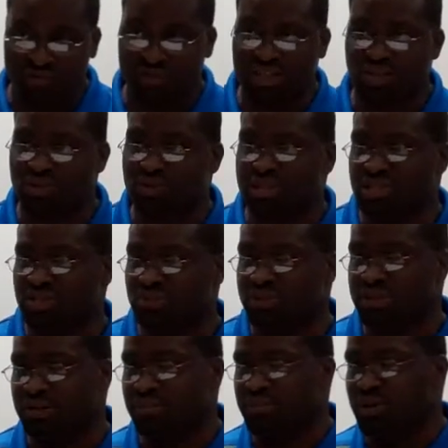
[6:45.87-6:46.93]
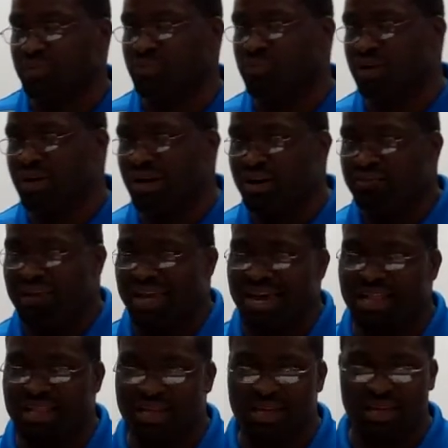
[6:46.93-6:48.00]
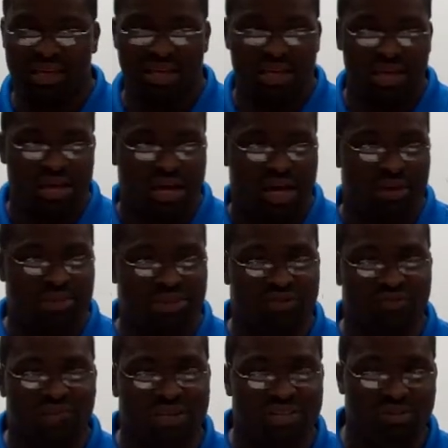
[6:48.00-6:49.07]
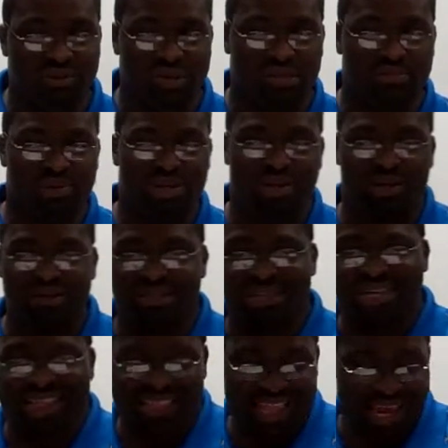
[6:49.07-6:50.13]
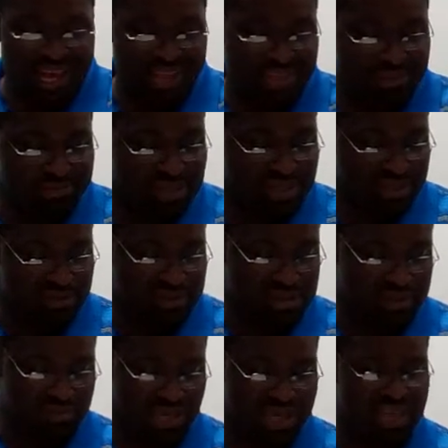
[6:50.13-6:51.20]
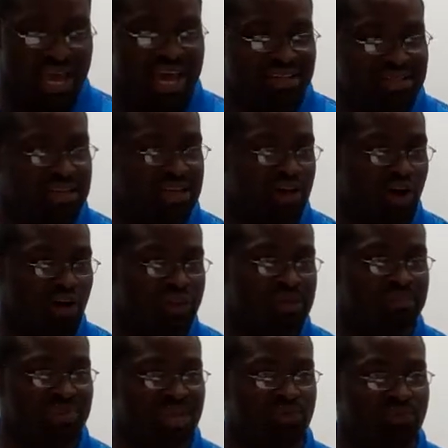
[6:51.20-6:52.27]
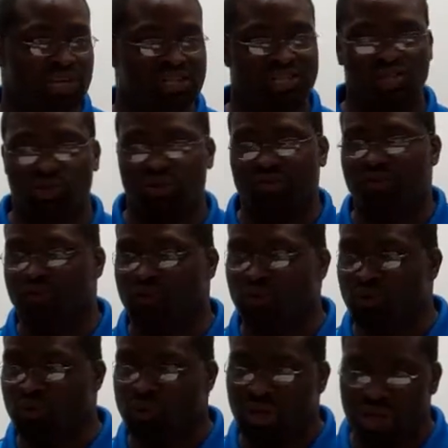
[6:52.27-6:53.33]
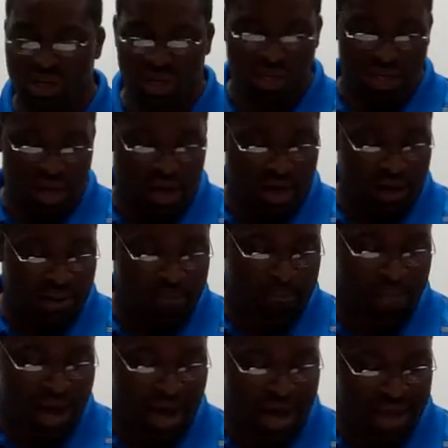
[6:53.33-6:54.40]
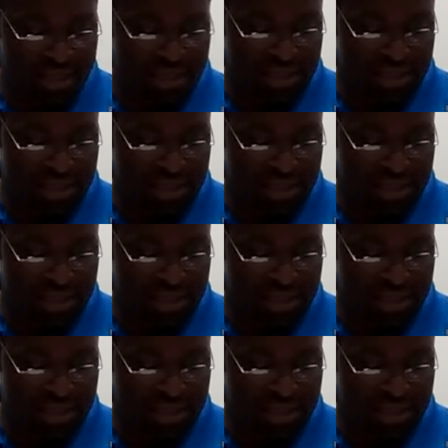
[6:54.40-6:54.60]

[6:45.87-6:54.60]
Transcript: frustration with the people of Galilee. Um, he's frustrated because they had allowed themselves to be, as he called it, bewitched or fooled um, by